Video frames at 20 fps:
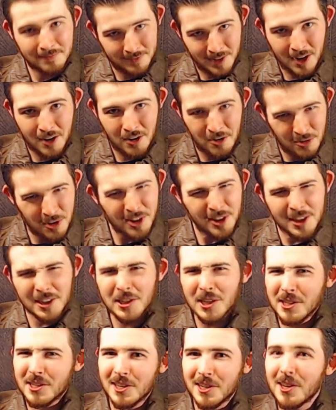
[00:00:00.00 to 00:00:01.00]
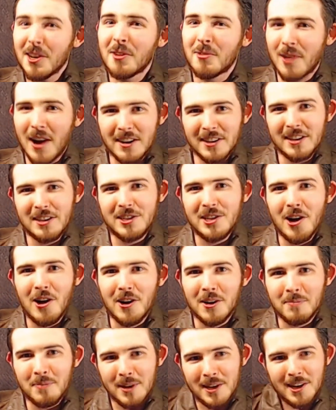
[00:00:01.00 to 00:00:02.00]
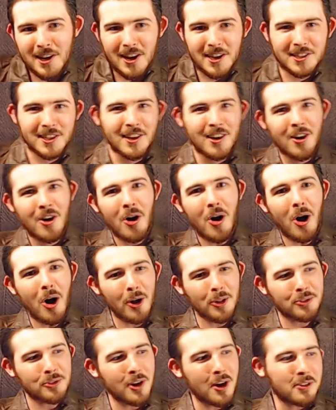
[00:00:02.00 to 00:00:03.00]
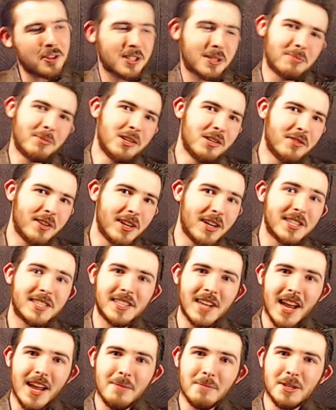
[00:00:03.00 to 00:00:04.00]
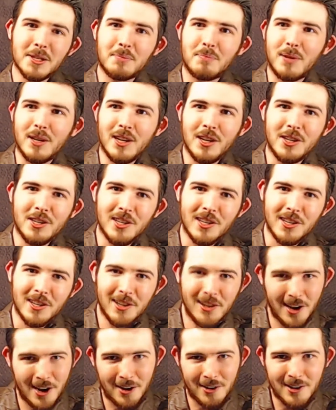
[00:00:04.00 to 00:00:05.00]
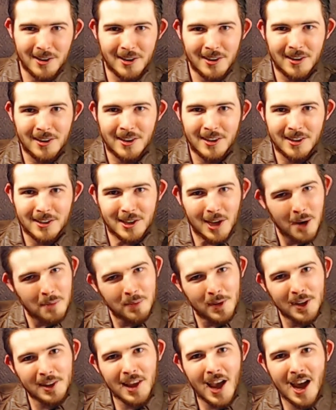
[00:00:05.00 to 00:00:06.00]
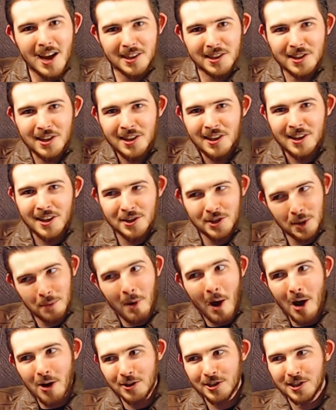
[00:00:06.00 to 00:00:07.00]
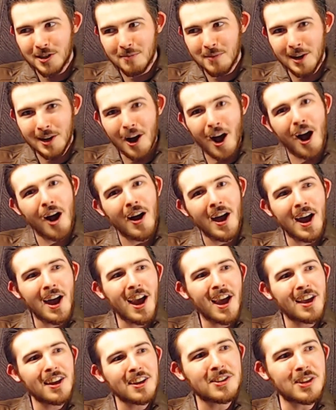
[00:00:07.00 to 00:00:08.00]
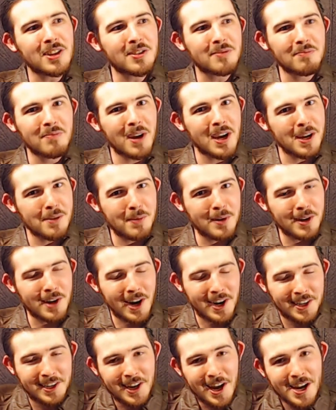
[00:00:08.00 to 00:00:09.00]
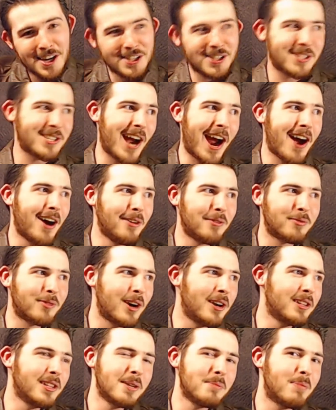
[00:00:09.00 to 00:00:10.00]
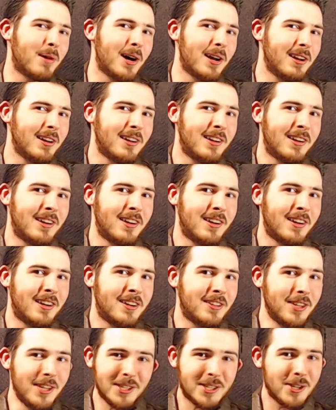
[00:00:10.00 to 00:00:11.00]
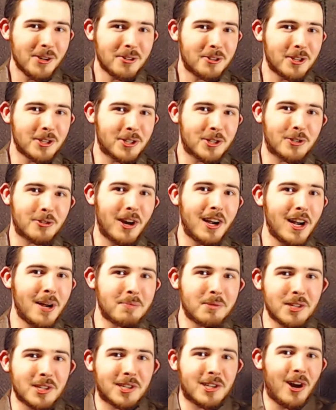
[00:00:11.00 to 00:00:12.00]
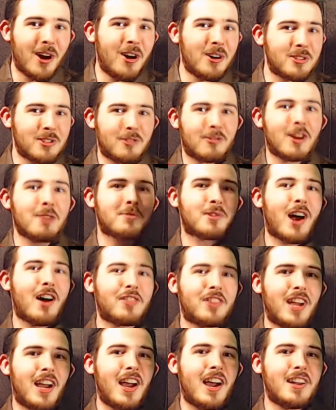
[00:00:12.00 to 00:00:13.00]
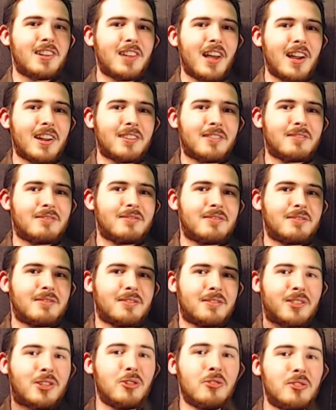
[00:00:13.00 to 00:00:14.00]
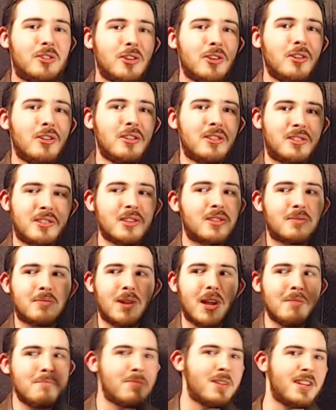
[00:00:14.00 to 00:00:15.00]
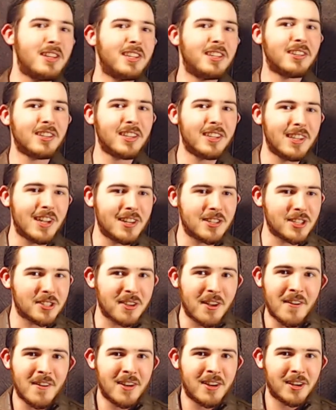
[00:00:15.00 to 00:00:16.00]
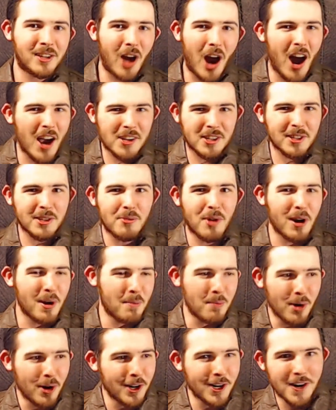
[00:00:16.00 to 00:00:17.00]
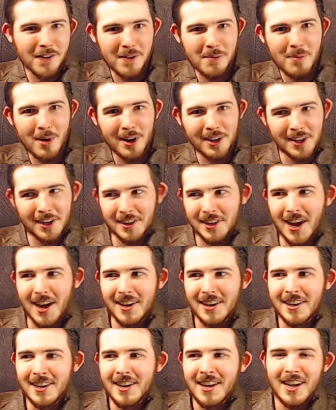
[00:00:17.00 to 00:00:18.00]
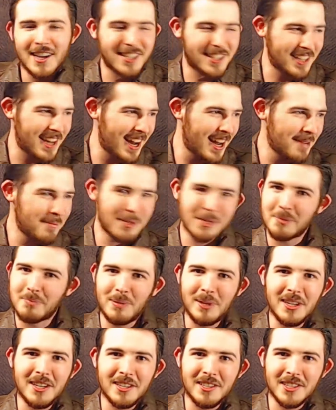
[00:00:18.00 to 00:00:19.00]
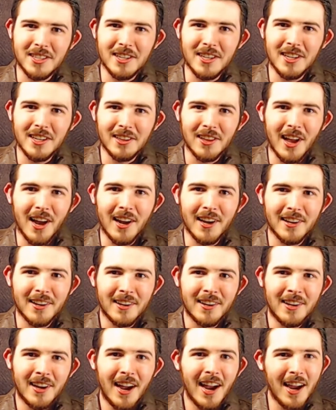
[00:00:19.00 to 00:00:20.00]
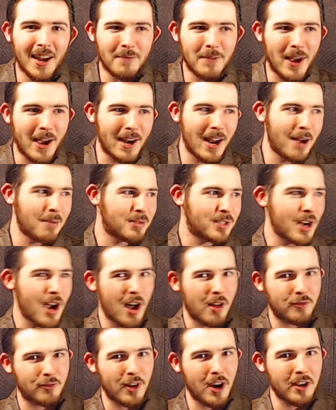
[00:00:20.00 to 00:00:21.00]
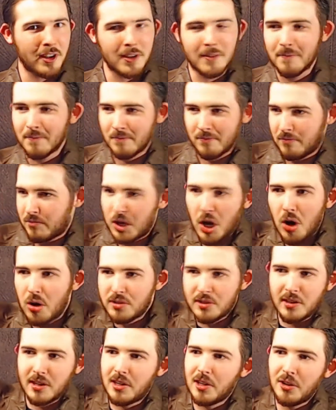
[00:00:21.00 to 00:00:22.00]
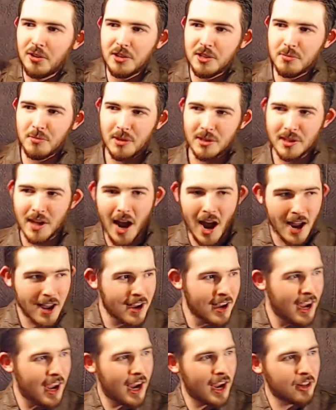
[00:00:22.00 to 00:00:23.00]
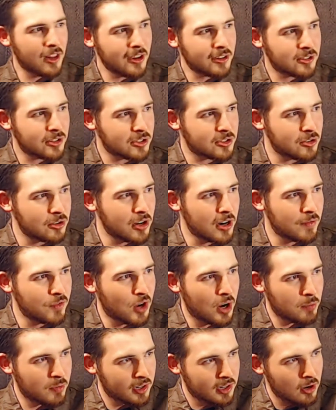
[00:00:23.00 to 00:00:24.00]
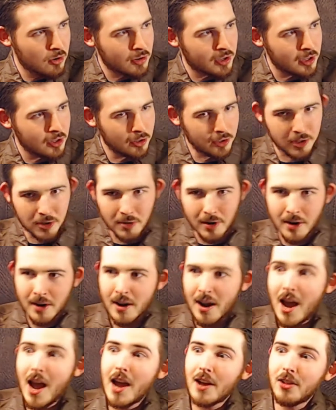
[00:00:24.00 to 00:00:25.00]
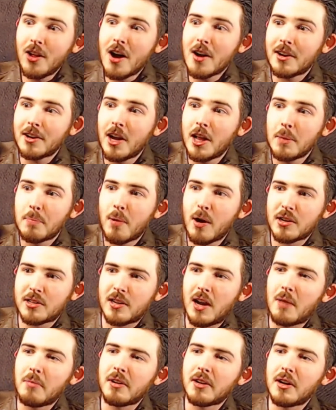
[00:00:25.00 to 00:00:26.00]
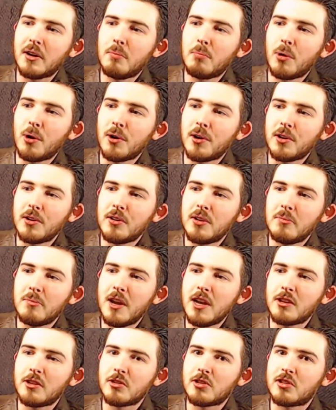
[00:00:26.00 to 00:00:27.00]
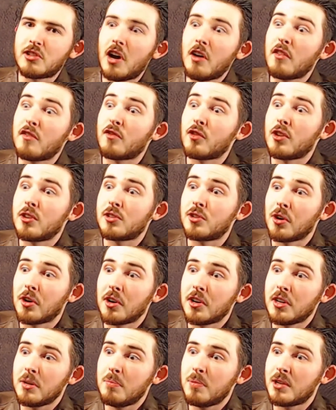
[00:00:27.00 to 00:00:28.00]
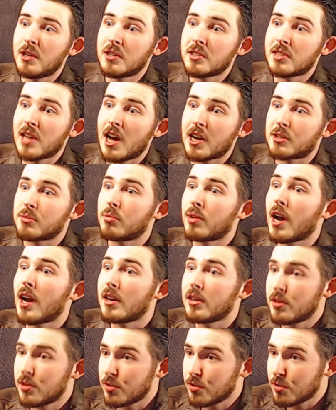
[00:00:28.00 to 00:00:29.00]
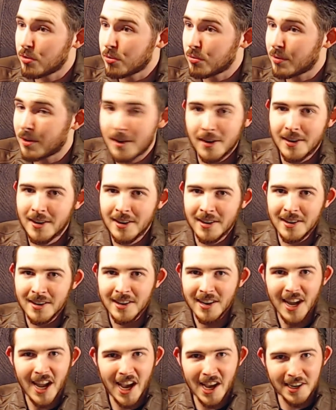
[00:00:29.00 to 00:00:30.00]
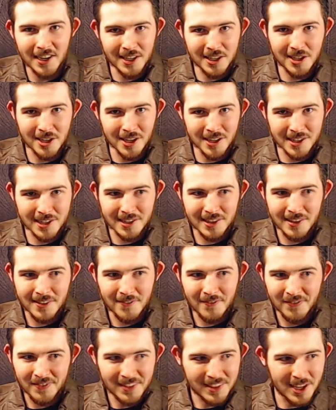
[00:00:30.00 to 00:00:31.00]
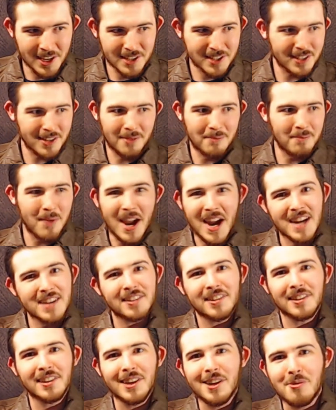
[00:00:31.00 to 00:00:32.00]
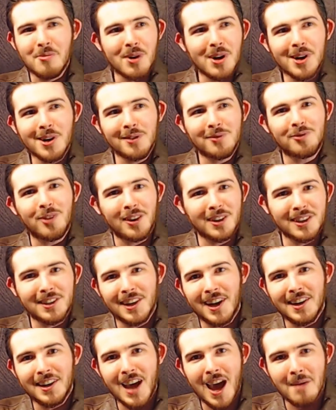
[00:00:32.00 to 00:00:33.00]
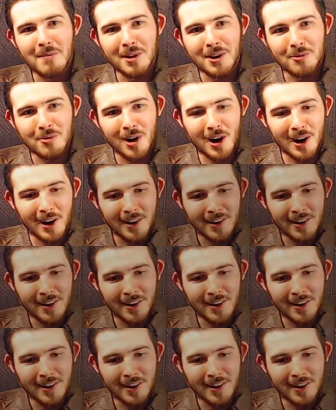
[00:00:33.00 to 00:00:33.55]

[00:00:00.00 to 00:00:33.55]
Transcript: really just a good running joke, because all throughout this movie, his name is PG, something that's supposed to mean, oh, hey, this maybe, I guess, child-friendly, but this dude just straight up just goes and rips off the head like two dudes just immediately and just constantly want to murder everybody, and yet his name is PG, like, hey, man, I'm child-friendly. Goes and kill this one guy. Hey, look, this dude over there, I'm going to go kill you. Hey, look, another person, I'm going to go murder you and make you suffer for eternity because that's what I do. And it's just this amazingly weird, funny dynamic where,